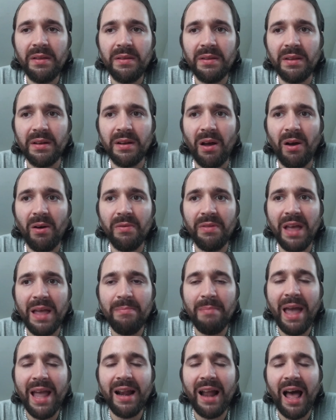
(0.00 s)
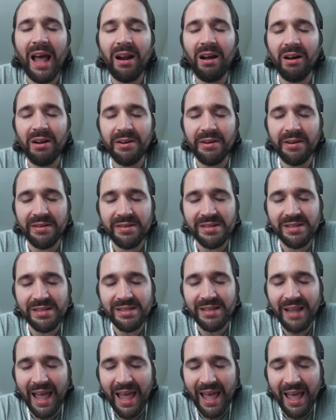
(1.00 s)
you know they may not
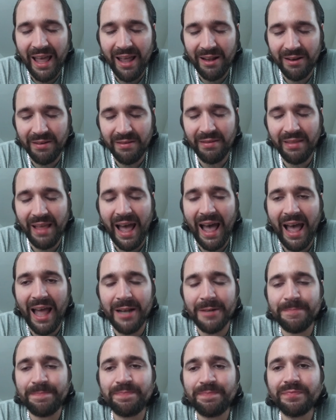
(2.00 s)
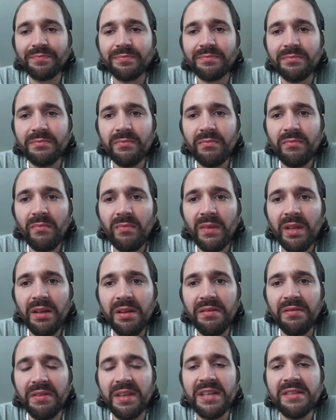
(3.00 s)
understand that
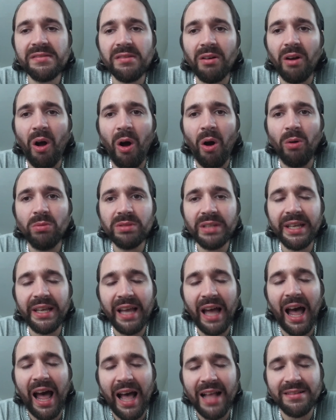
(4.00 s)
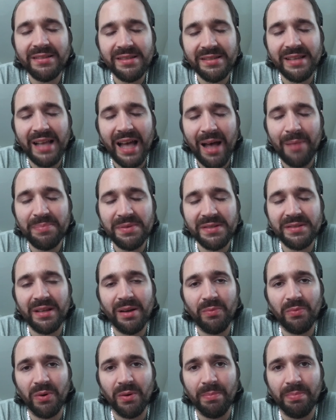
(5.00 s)
these are only concepts
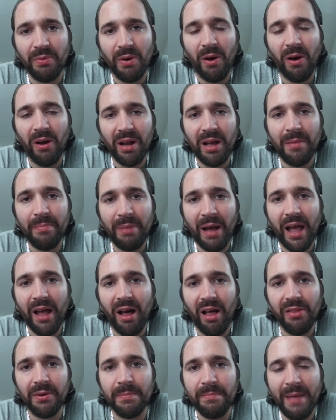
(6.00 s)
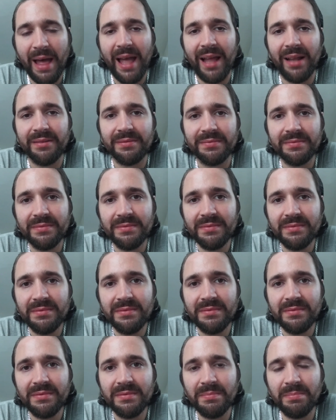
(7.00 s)
that were brought up by other men
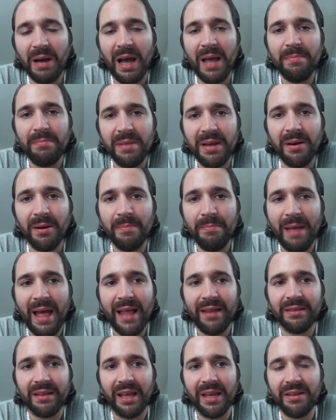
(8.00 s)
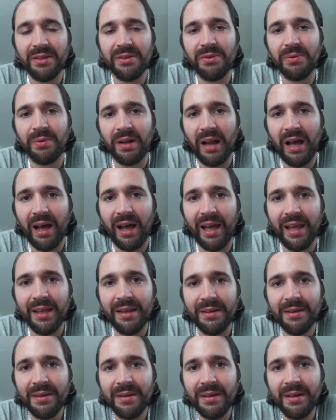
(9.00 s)
by mere men like you and i
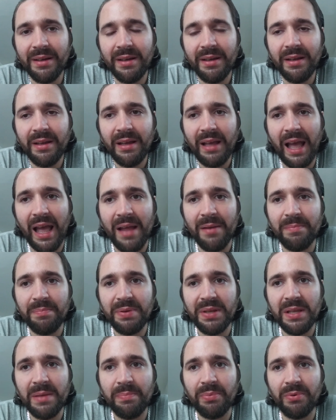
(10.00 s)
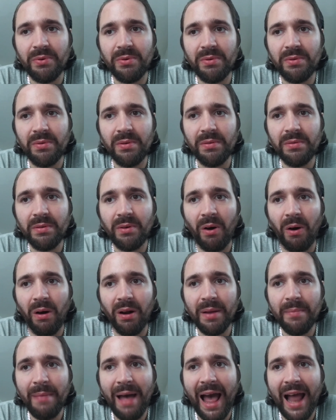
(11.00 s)
and people
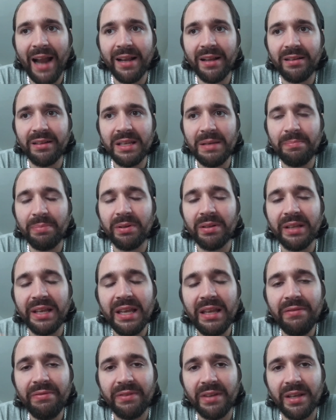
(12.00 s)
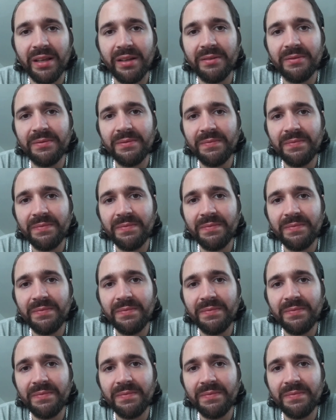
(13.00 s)
automatically believed it